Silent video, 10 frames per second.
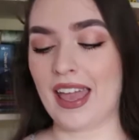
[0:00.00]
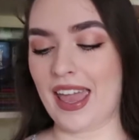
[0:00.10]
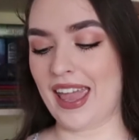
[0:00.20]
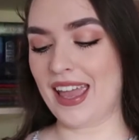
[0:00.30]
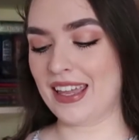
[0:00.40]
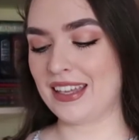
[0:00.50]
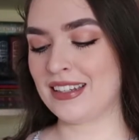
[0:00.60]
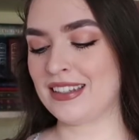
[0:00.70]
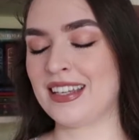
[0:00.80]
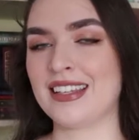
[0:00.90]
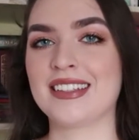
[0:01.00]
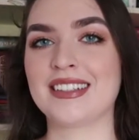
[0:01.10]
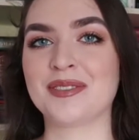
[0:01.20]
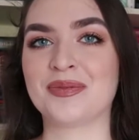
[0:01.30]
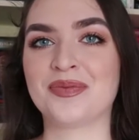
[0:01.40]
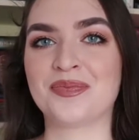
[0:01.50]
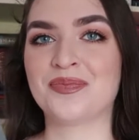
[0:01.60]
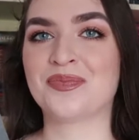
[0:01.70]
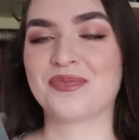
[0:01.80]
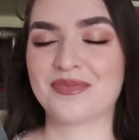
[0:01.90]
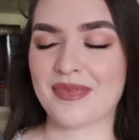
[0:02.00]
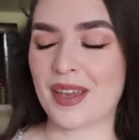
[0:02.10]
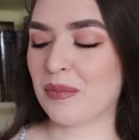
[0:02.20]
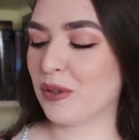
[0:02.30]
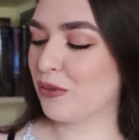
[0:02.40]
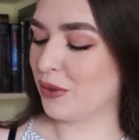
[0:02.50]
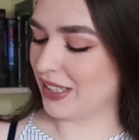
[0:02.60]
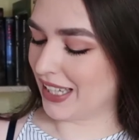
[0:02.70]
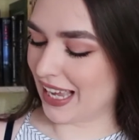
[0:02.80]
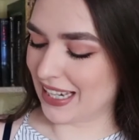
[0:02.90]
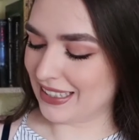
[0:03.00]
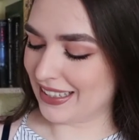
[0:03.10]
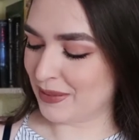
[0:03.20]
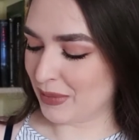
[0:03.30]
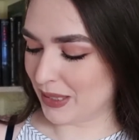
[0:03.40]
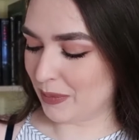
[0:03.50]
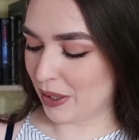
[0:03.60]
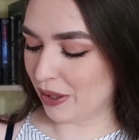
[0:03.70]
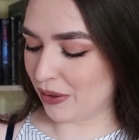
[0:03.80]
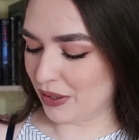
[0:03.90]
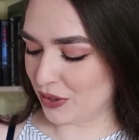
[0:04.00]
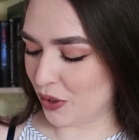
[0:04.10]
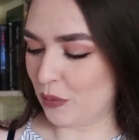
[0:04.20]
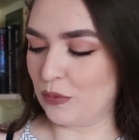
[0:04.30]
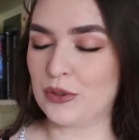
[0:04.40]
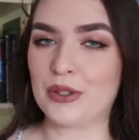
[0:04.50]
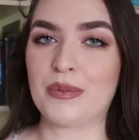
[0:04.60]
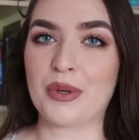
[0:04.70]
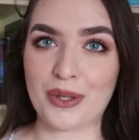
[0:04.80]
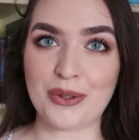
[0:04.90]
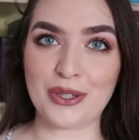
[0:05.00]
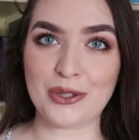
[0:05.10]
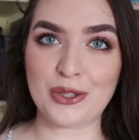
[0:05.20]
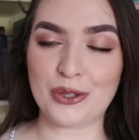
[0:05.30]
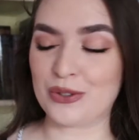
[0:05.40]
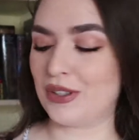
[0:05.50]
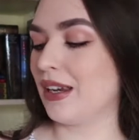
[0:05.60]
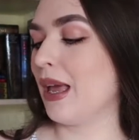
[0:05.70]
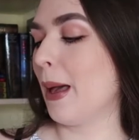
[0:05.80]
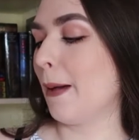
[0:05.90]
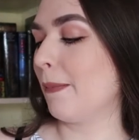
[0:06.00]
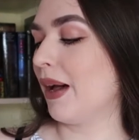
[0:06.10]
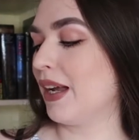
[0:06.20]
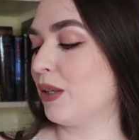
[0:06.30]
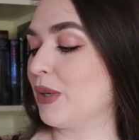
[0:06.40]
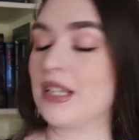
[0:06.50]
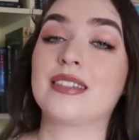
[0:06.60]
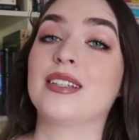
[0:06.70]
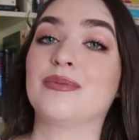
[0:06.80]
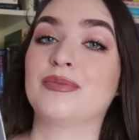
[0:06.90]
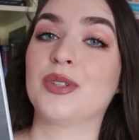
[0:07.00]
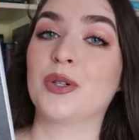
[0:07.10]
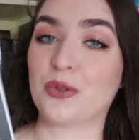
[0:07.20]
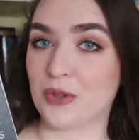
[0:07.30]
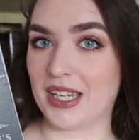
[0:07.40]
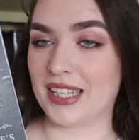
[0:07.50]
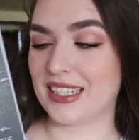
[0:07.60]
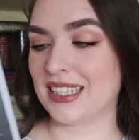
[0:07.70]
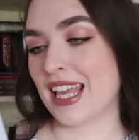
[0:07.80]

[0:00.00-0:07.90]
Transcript: And number 48 is Miss Peregrine's Home for Peculiar Children by Ransom Riggs.